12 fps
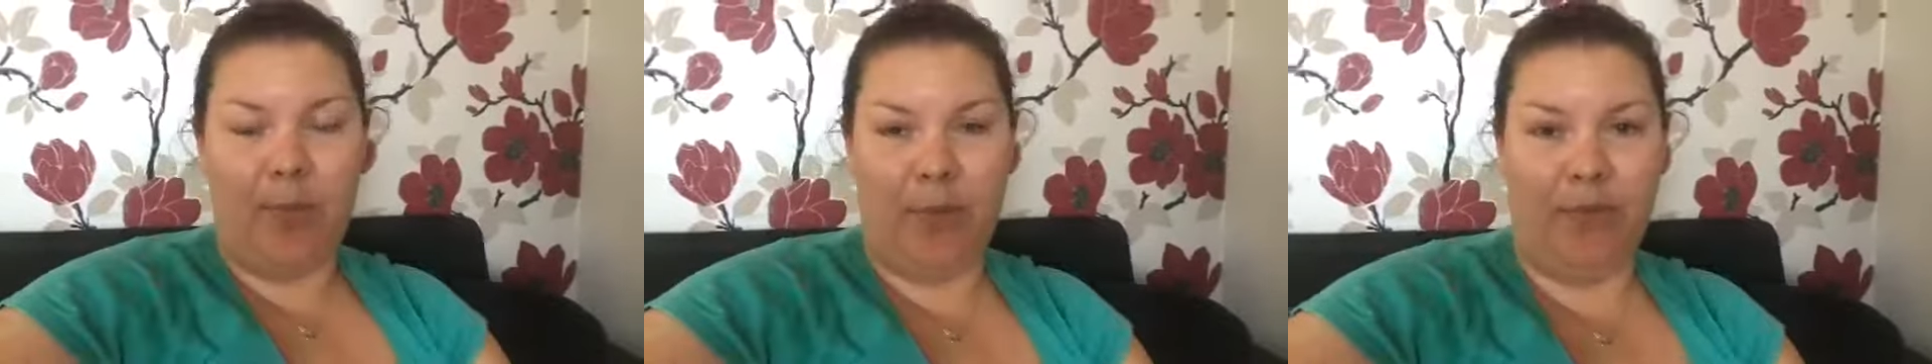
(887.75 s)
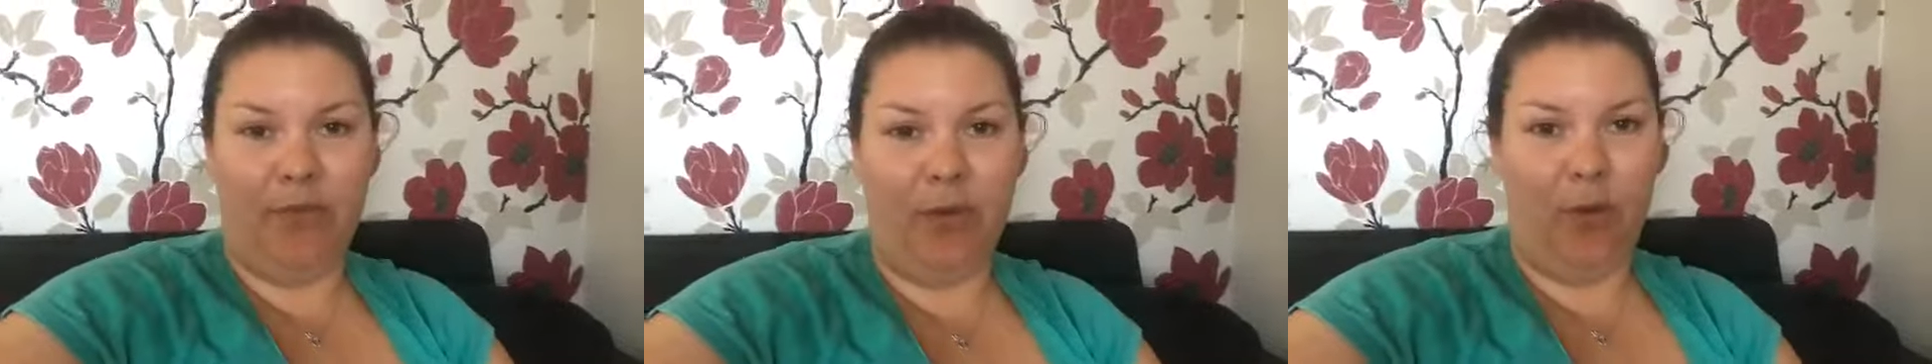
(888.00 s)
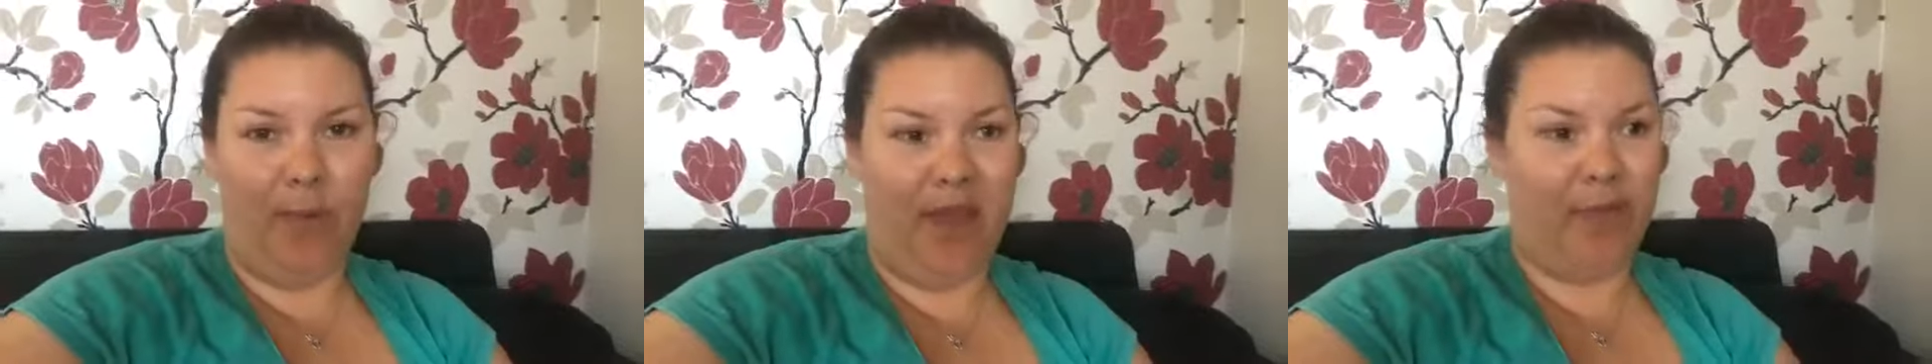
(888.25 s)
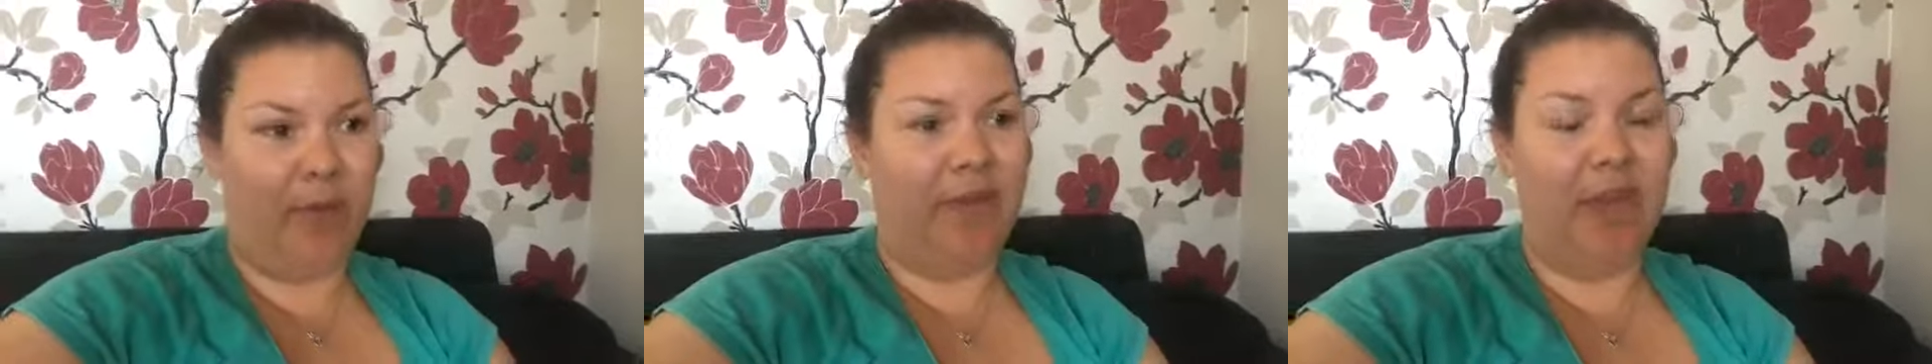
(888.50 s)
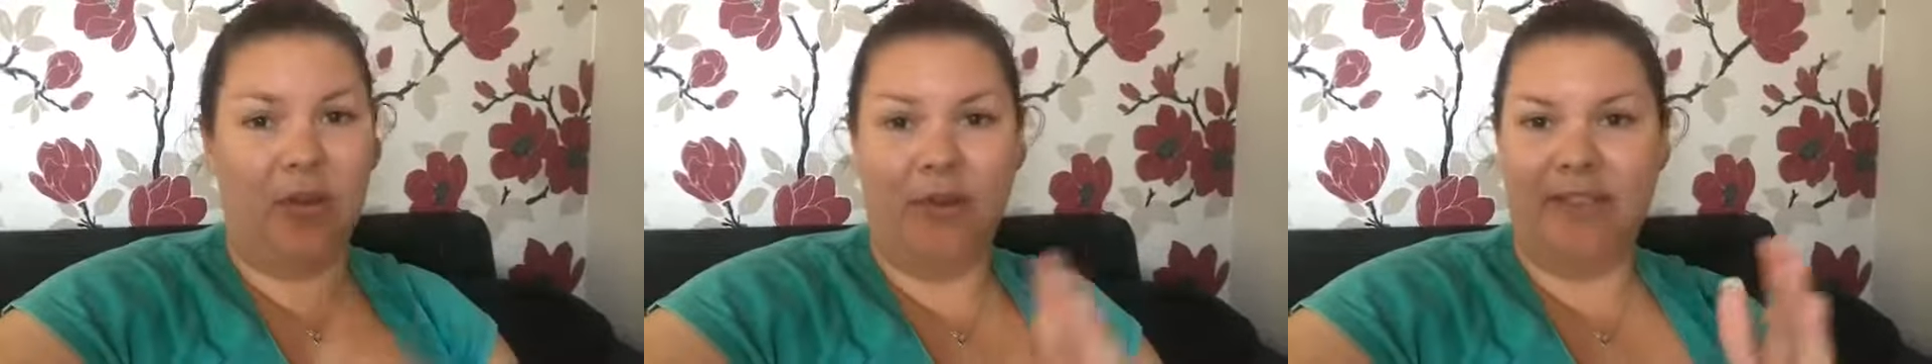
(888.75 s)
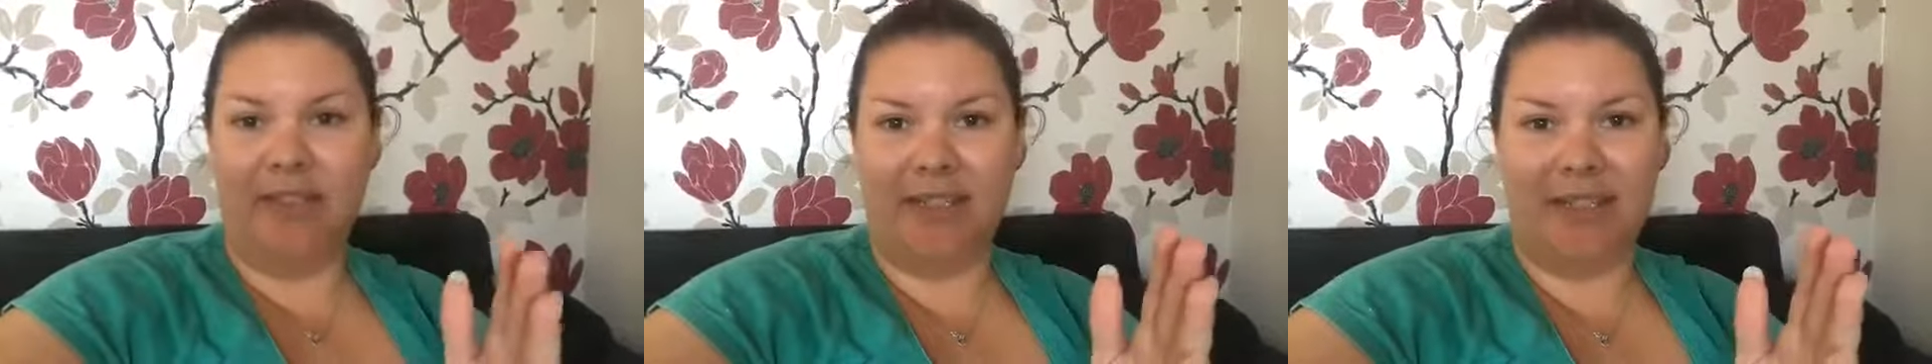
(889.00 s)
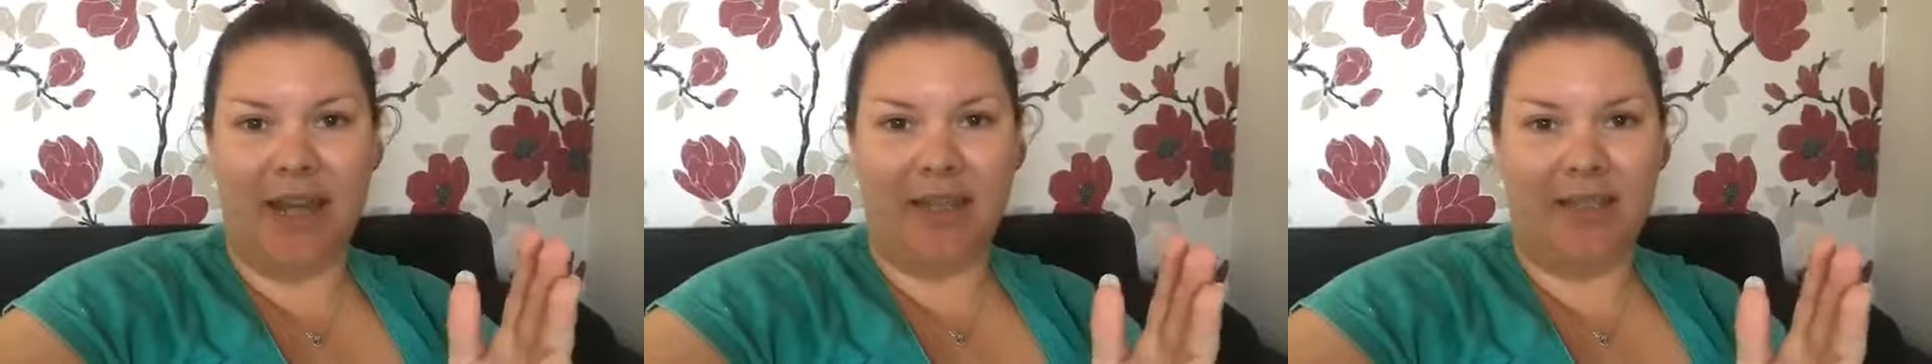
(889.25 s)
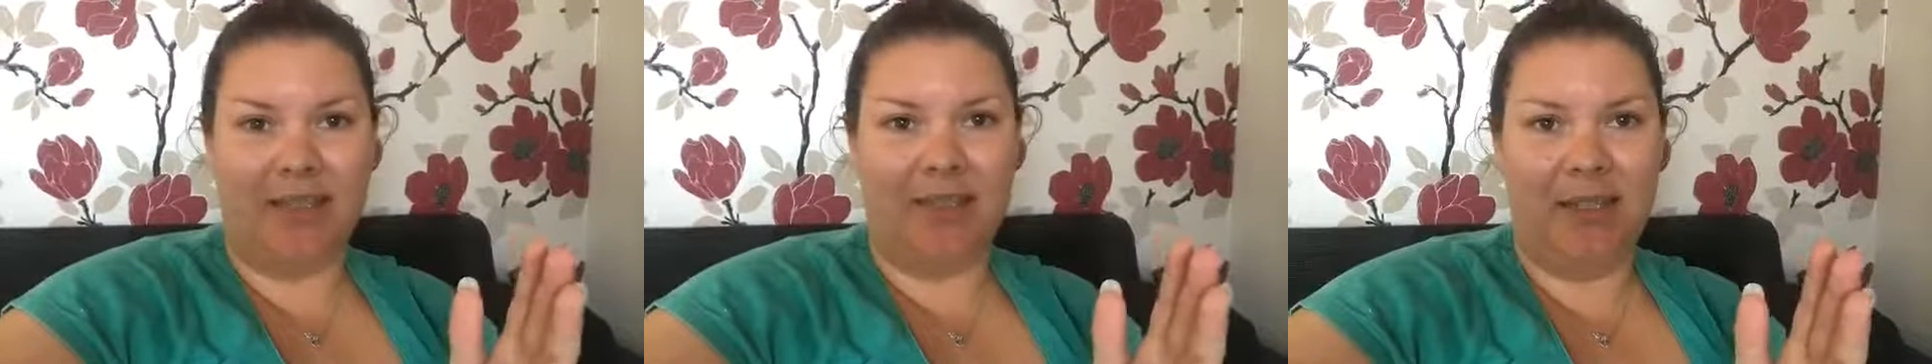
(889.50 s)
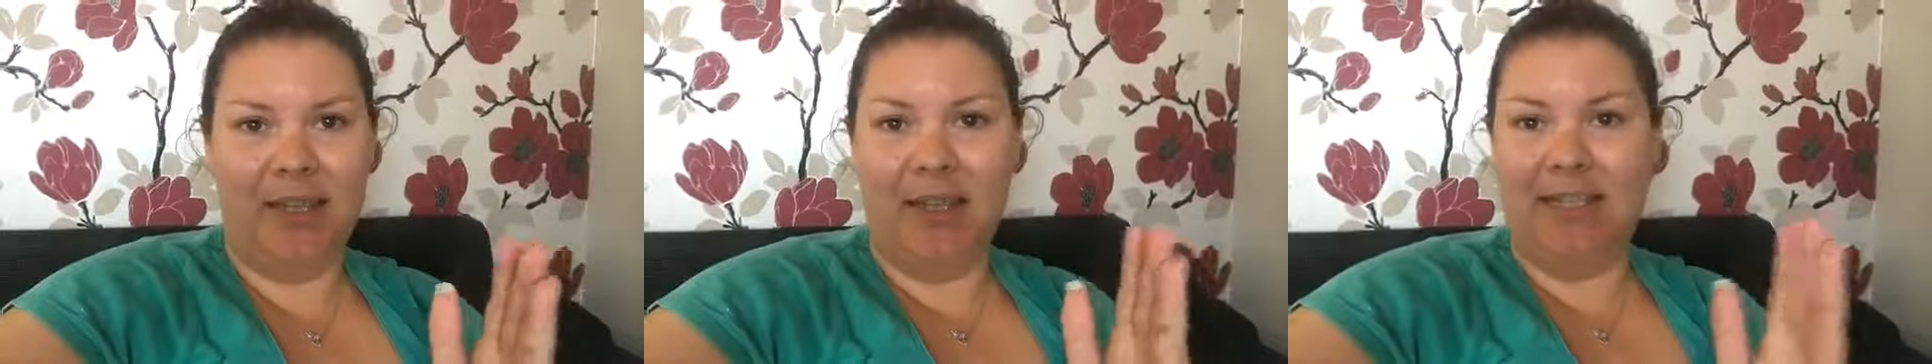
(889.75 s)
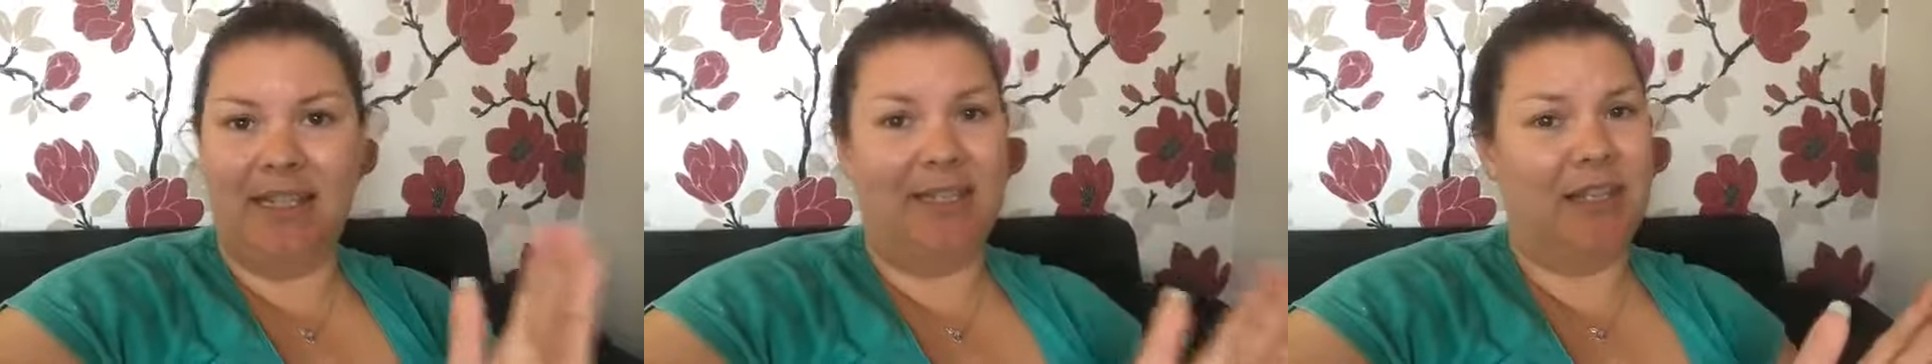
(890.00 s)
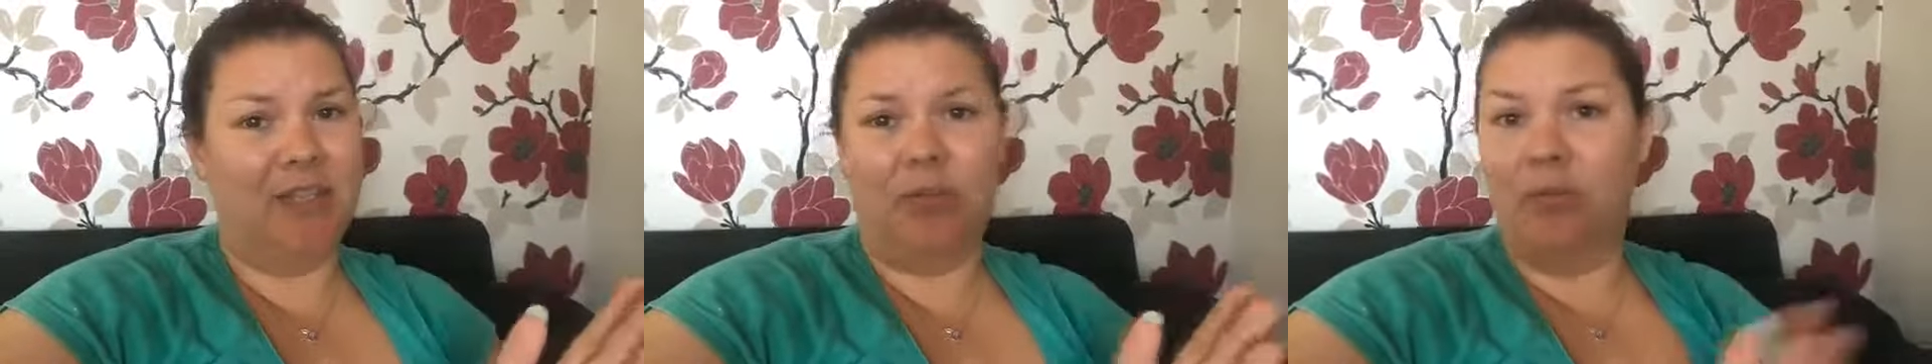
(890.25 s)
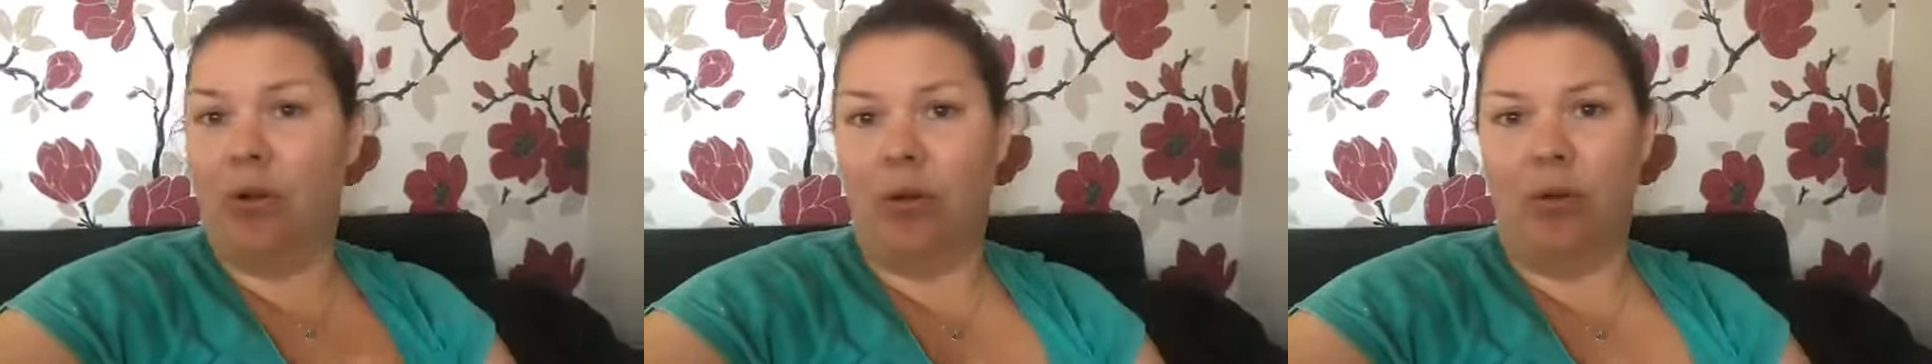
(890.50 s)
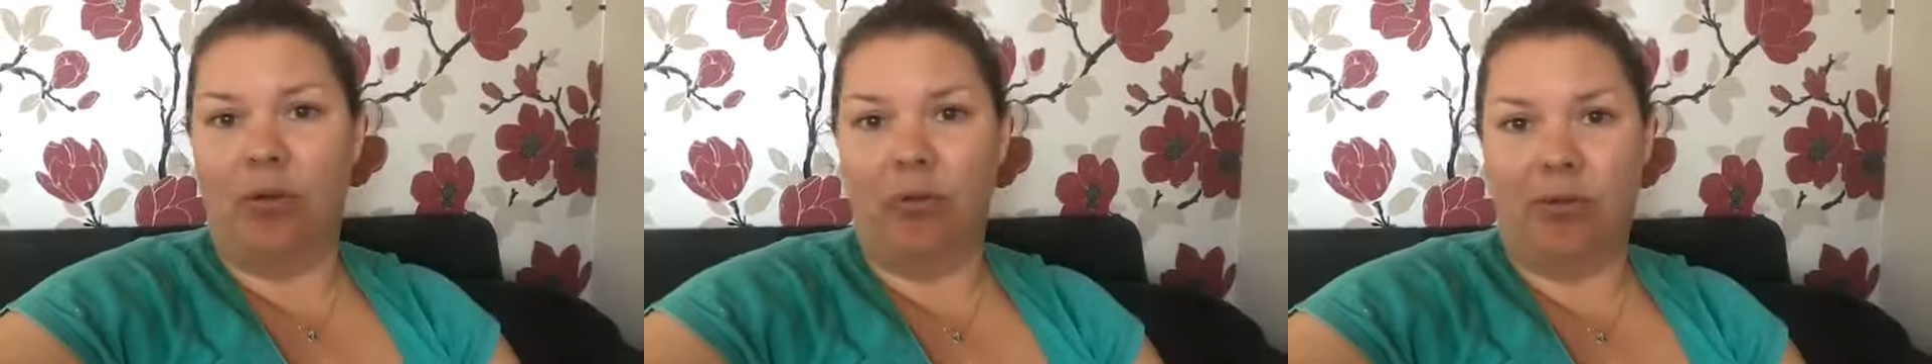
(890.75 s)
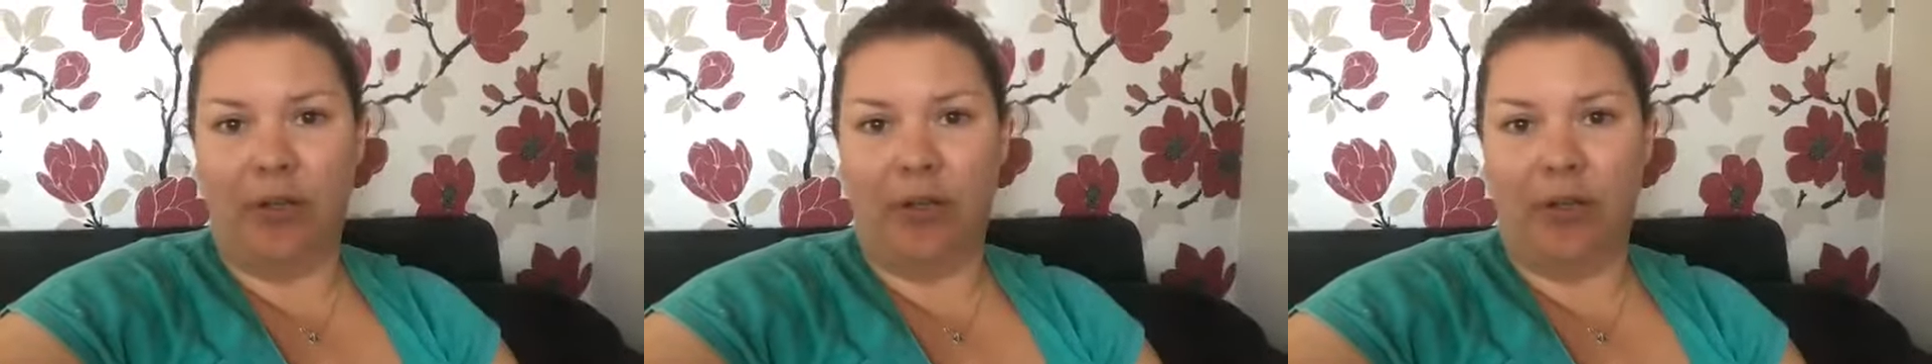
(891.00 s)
before maybe they got success did they struggle.